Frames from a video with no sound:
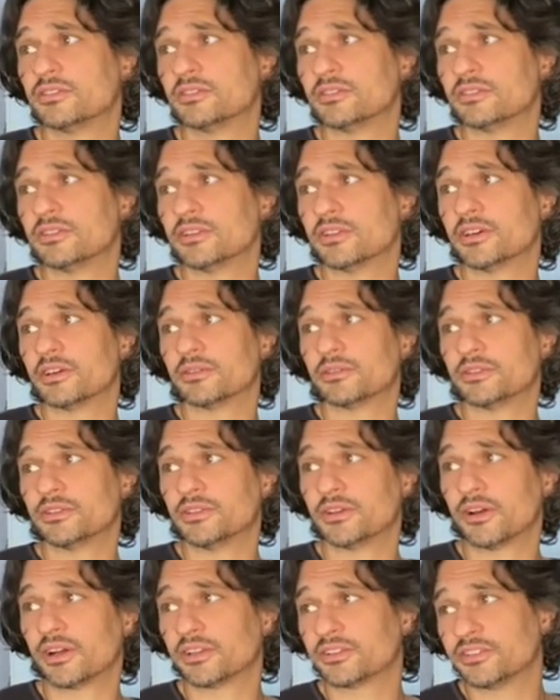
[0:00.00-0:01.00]
the
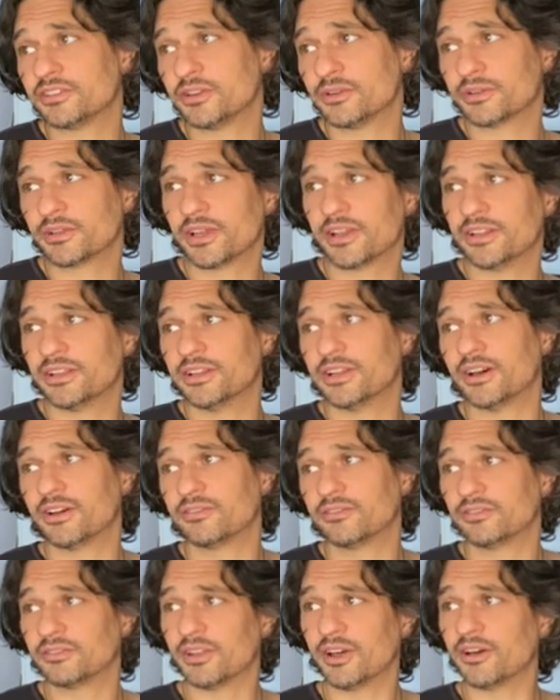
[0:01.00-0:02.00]
dogs don't get enough
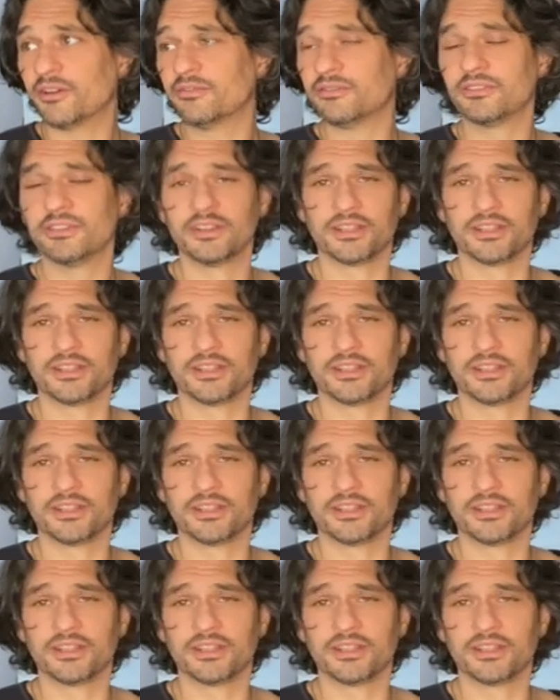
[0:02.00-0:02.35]
love.